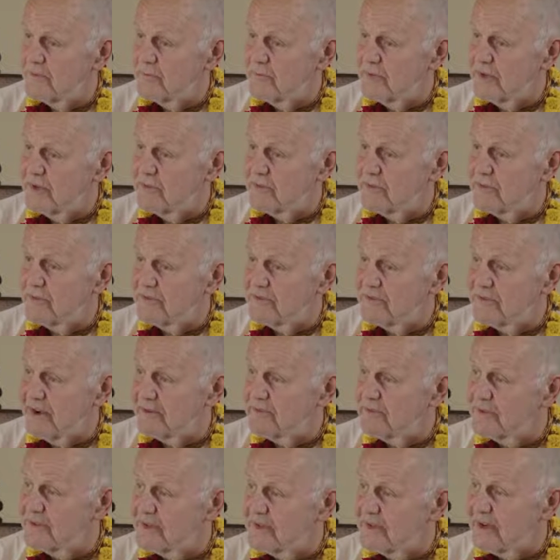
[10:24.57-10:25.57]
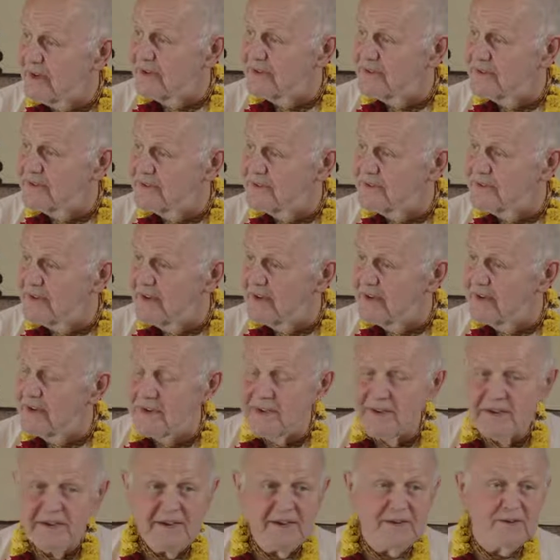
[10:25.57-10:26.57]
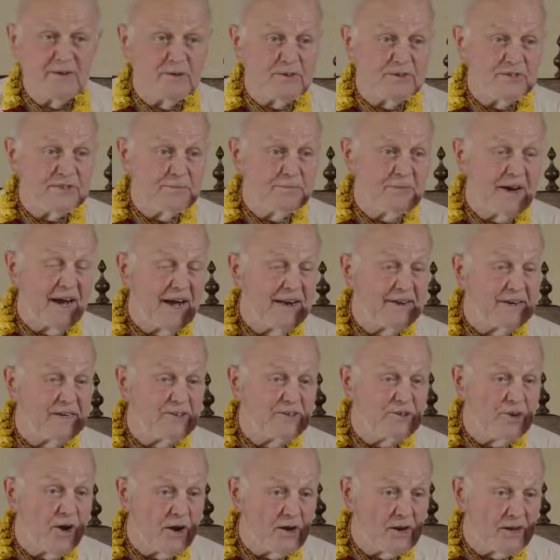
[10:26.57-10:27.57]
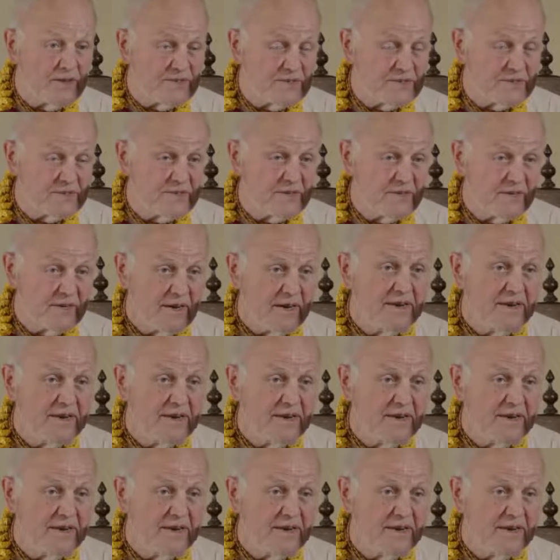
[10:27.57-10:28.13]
People who drive in the countryside, it costs them $100